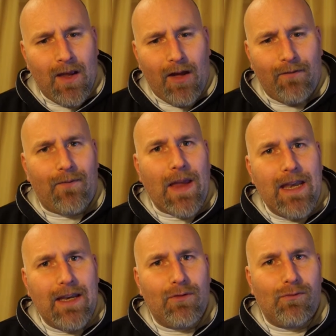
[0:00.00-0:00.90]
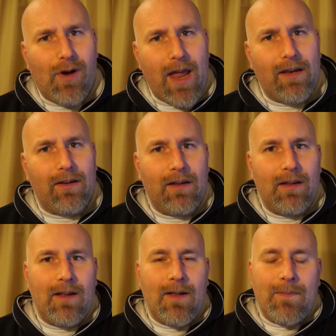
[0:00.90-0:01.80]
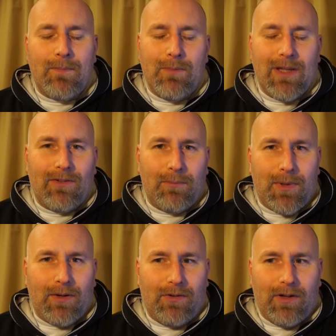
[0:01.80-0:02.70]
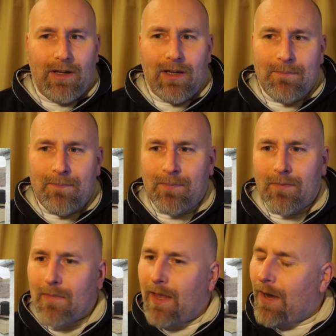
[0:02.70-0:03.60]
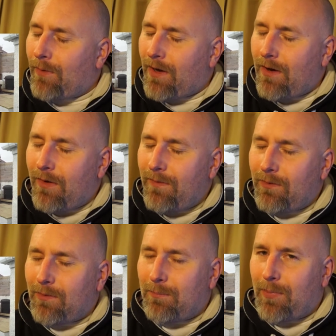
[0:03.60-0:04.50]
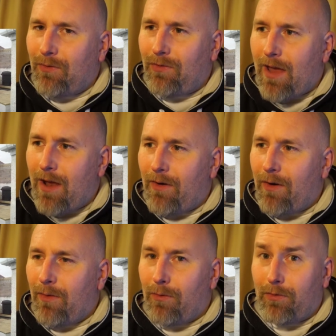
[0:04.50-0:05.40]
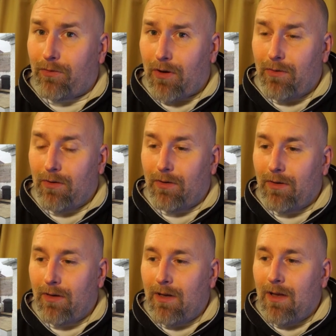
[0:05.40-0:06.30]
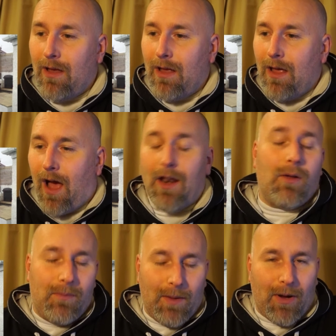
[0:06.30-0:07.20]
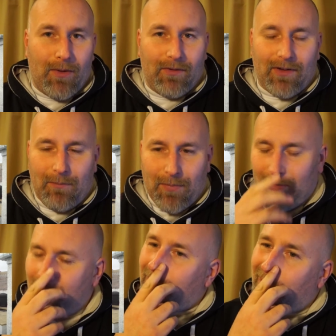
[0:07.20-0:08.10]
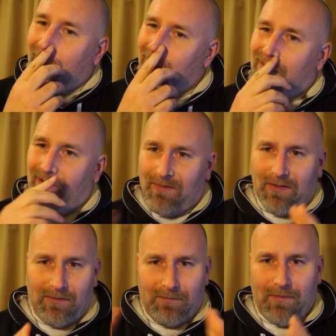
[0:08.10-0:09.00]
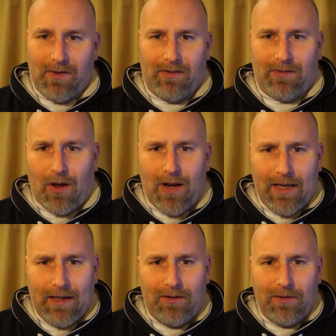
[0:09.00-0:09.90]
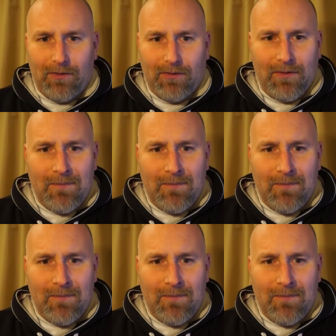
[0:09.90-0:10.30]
faded red Mitsubishi. Now I don't know if it was a Pajero or a Shogun. I know they're both the same, but you know, different styling cues.